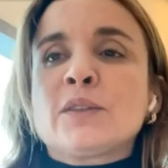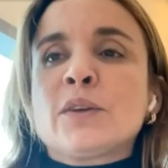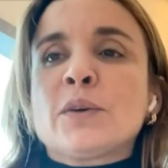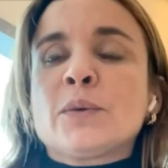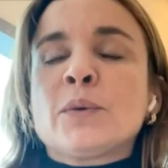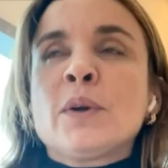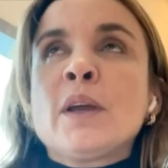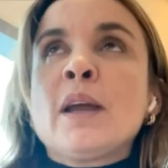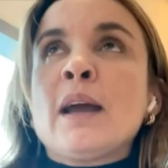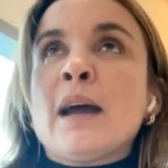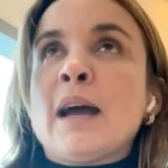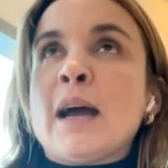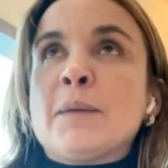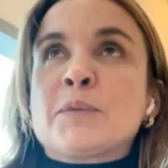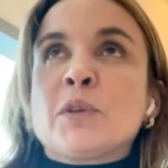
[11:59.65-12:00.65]
So
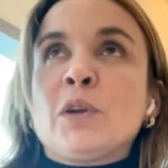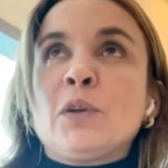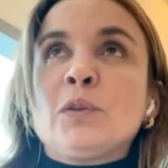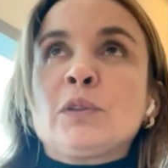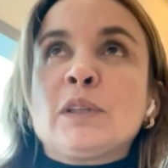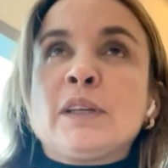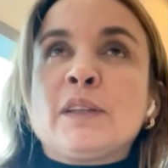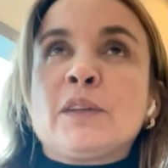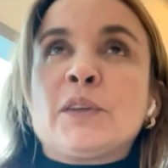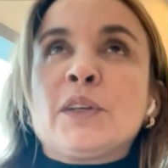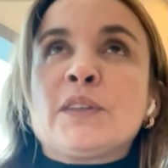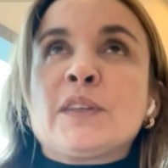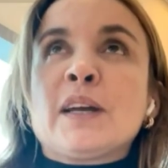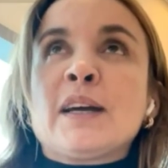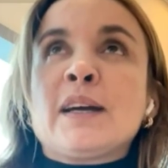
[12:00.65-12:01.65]
absolutely, there
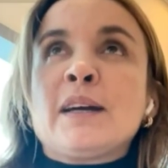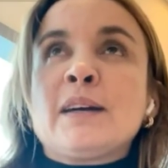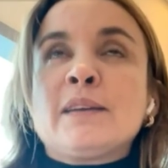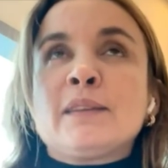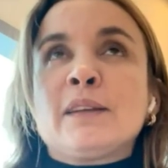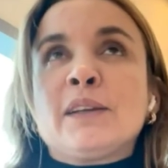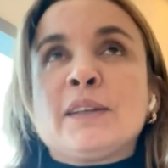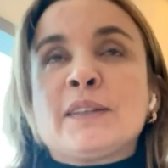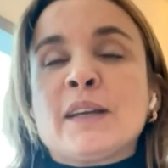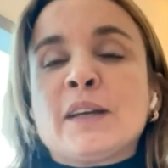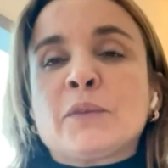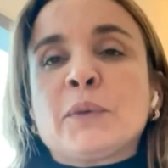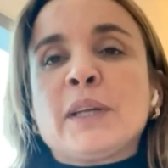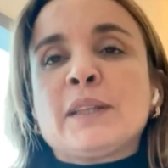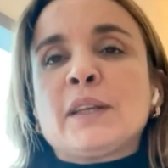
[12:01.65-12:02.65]
is a
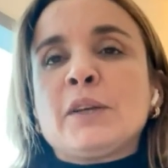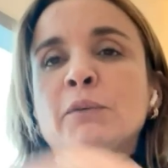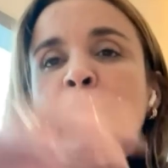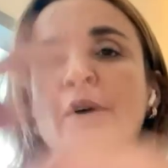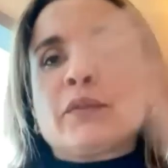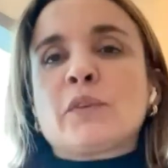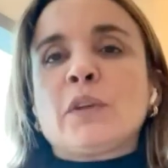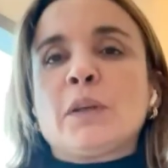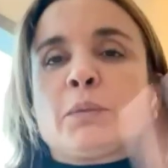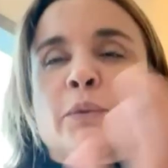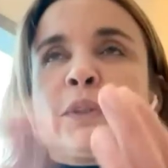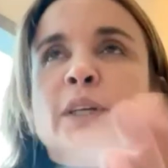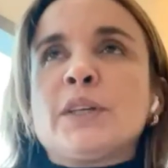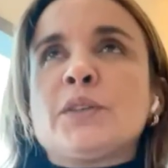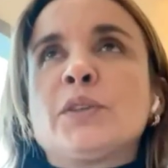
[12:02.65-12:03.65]
great area of
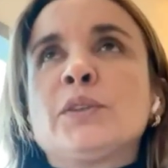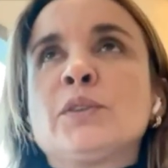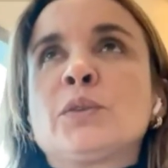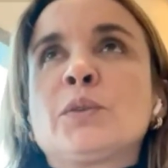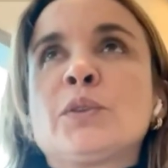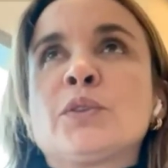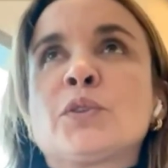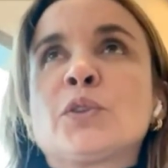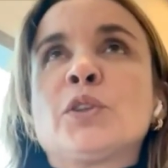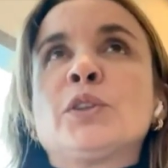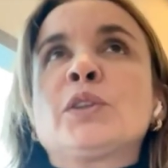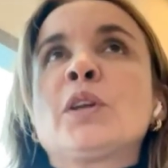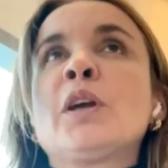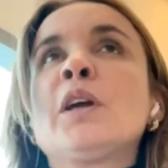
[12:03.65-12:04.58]
collaboration to start